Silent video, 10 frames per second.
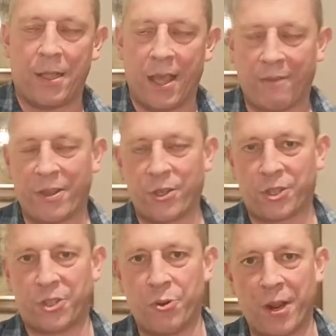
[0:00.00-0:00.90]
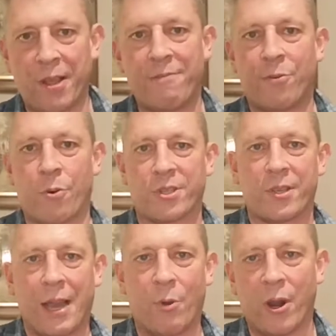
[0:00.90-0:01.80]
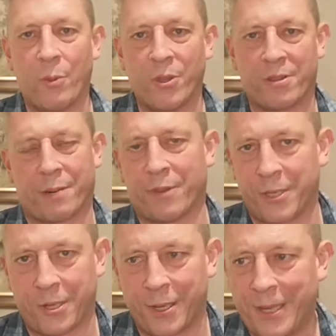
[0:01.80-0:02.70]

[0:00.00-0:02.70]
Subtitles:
If you're just tuning in, folks, I'm on about triplets.